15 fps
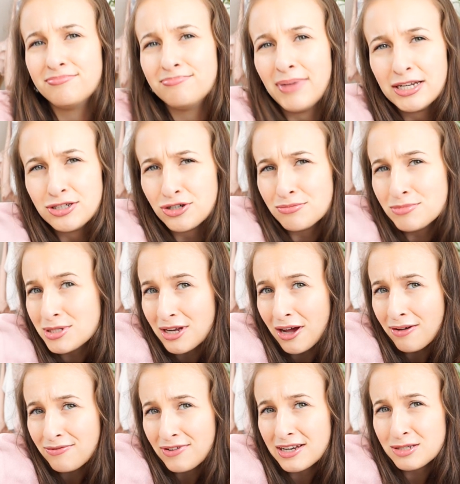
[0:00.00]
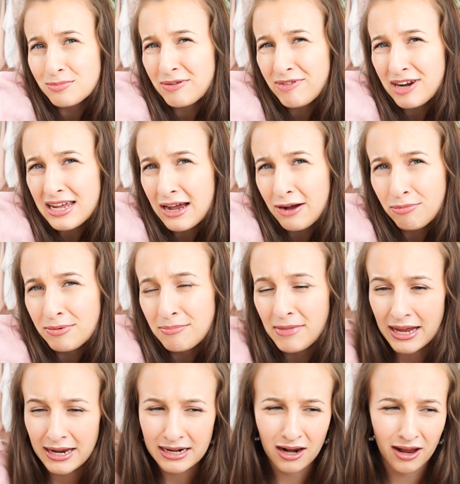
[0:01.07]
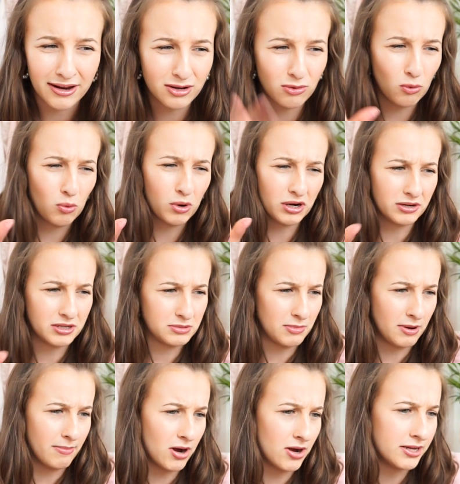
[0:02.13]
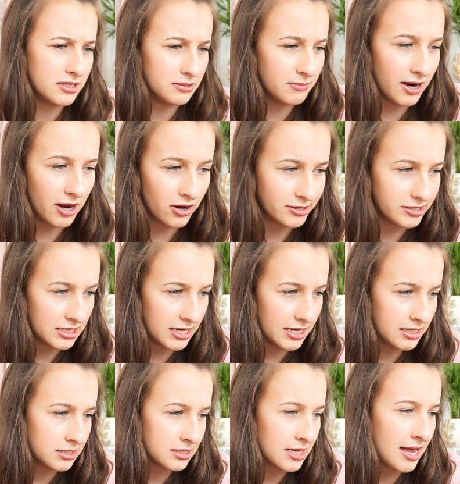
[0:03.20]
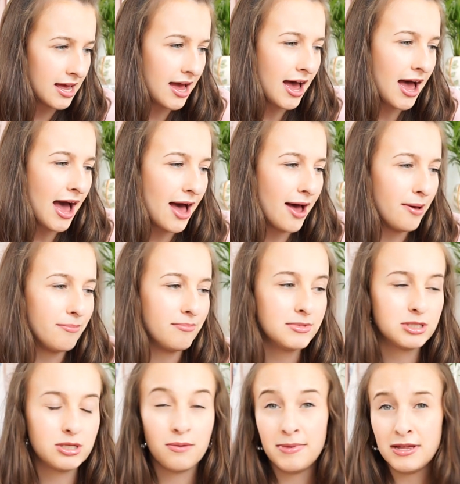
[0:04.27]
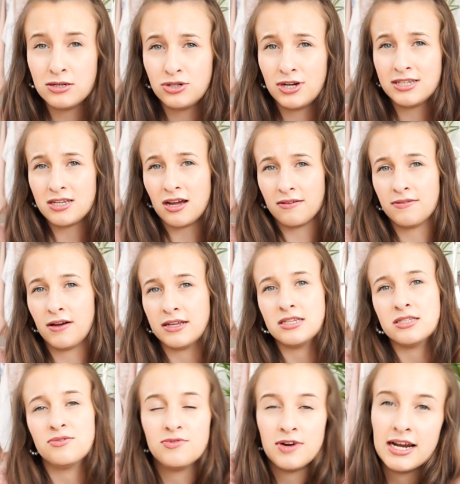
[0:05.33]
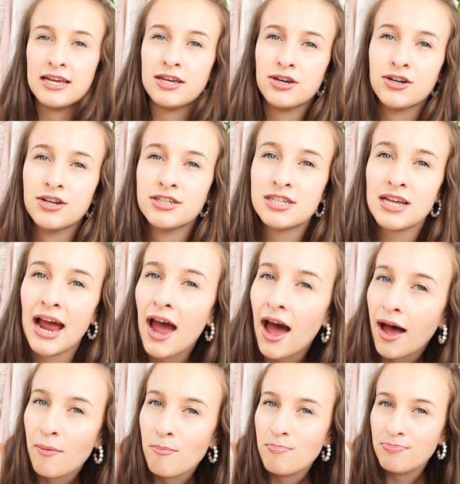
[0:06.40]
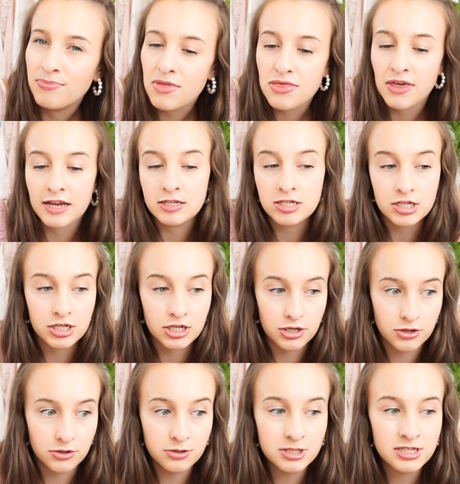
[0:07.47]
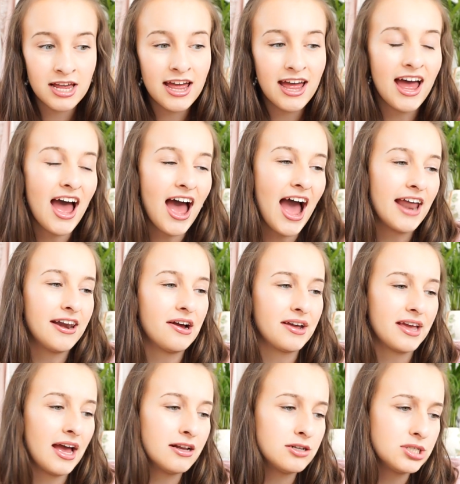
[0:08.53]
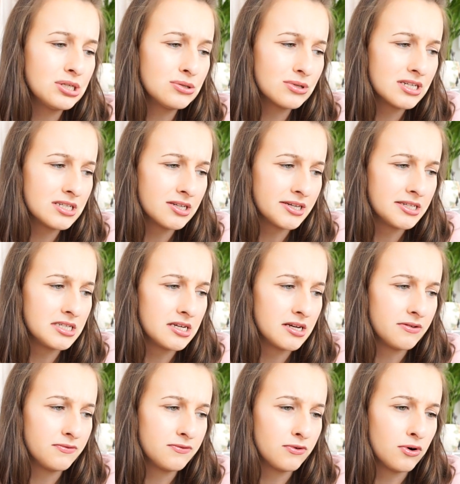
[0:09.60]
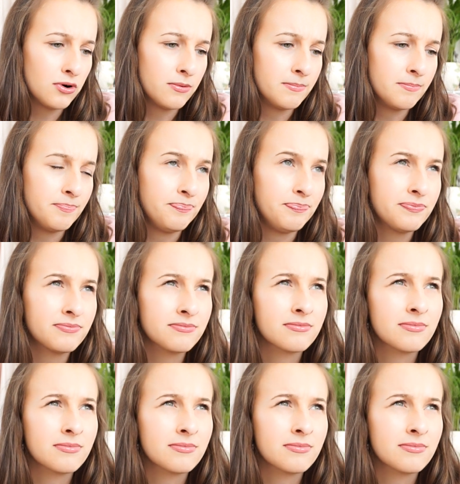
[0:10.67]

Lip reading: bedroom stuff, and it's been really helping me and like organise my mind and my ideas. So Pinterest I find is a really good thing to use, and I actually got this idea from